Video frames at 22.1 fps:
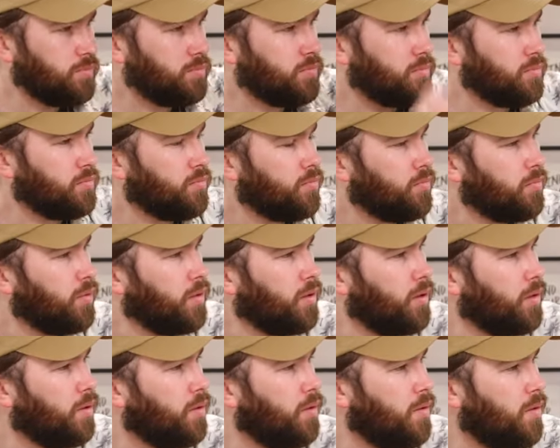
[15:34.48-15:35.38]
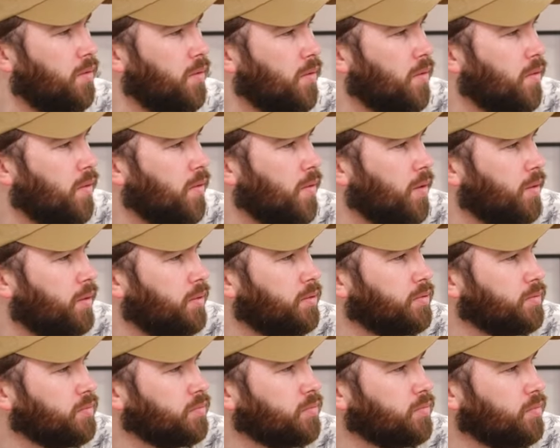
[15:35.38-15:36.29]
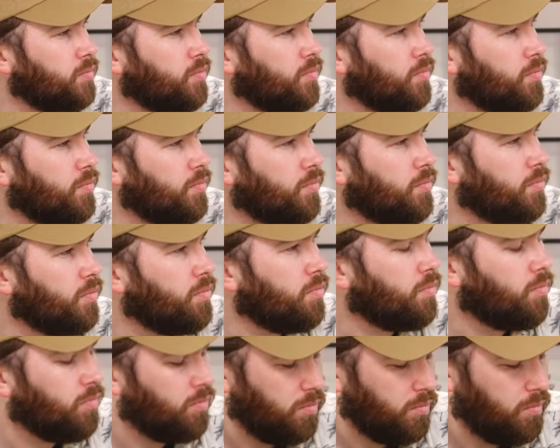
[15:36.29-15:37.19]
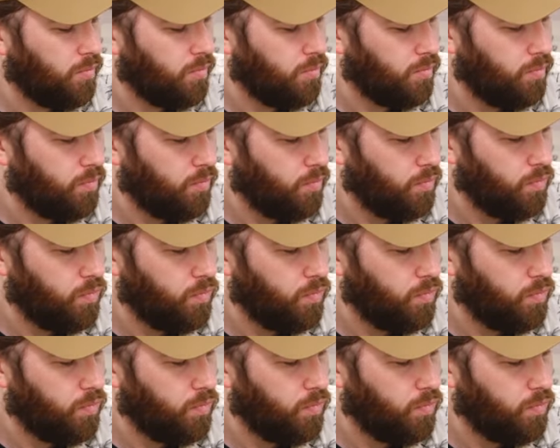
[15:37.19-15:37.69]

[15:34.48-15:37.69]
No words are spoken by the person on screen.